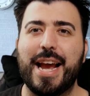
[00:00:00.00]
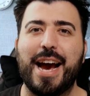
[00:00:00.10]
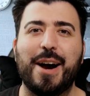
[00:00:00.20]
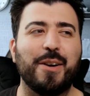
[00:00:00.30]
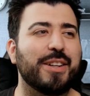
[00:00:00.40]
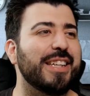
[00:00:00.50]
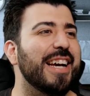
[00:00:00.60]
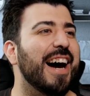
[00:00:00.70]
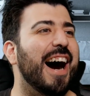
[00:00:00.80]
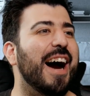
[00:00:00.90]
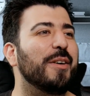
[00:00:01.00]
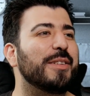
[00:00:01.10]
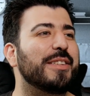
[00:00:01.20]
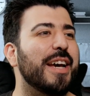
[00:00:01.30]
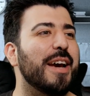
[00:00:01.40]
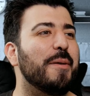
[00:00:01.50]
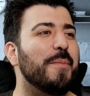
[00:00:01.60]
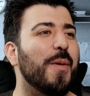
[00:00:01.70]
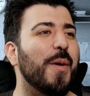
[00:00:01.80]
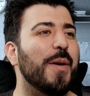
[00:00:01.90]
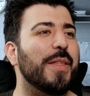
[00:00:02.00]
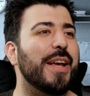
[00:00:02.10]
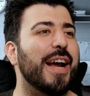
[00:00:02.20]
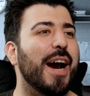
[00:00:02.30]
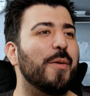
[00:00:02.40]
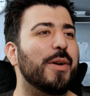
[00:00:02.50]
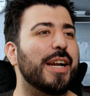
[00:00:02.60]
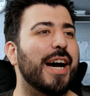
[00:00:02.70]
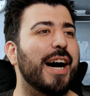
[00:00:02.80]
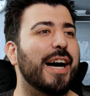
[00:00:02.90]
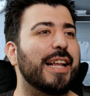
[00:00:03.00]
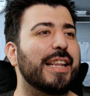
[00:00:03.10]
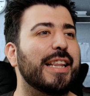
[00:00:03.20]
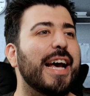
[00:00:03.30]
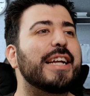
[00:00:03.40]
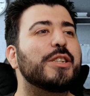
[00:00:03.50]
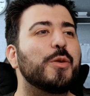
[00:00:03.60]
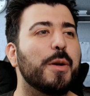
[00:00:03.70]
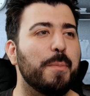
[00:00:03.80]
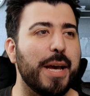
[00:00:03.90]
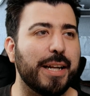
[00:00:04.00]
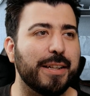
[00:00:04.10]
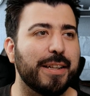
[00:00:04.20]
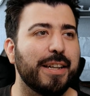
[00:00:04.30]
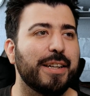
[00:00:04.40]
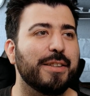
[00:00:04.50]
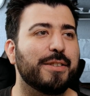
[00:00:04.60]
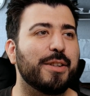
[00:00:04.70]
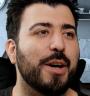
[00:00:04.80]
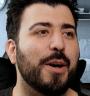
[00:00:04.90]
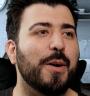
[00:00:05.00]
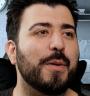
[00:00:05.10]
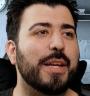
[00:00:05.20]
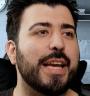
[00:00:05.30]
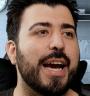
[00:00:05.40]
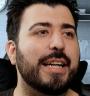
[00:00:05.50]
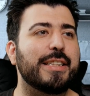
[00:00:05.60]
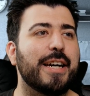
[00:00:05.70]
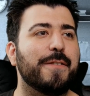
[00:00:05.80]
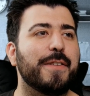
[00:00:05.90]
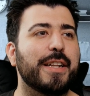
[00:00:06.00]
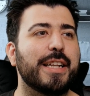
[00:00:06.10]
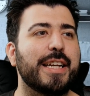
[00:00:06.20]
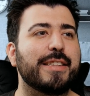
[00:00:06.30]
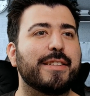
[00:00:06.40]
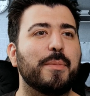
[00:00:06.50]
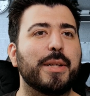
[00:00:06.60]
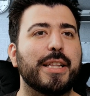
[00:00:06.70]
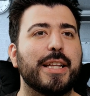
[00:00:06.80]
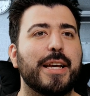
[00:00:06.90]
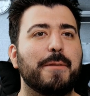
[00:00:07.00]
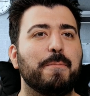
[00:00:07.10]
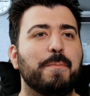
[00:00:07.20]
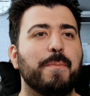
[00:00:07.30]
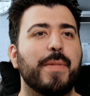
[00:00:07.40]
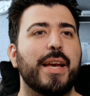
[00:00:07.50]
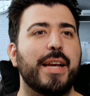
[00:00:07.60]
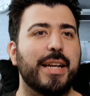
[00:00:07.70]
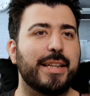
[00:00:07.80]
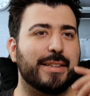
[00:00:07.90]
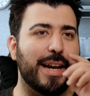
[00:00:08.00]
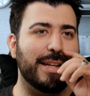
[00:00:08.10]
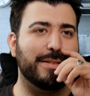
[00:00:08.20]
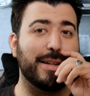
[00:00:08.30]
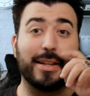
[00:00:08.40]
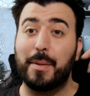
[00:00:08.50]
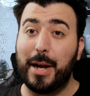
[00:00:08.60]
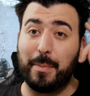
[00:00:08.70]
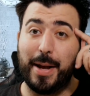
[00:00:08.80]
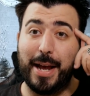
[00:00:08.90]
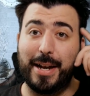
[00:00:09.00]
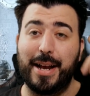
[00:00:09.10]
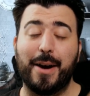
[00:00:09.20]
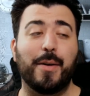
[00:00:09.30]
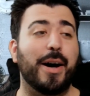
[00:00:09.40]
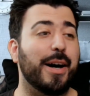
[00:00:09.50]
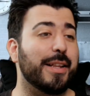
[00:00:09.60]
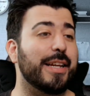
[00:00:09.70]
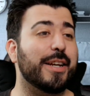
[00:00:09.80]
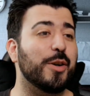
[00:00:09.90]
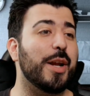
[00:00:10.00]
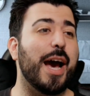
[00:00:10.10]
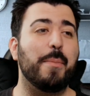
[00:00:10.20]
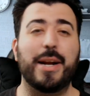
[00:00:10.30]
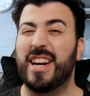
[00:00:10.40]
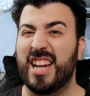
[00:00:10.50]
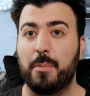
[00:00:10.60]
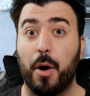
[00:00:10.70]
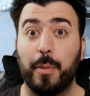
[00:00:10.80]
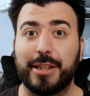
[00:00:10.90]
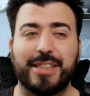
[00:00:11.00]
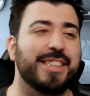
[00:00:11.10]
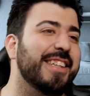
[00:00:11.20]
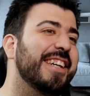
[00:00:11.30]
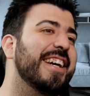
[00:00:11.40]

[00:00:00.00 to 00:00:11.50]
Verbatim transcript: me out, I would say, more than I would uh, like to admit. So, yeah, definitely something that it's kind of stuck in the back of my head now uh, that it could happen at any moment.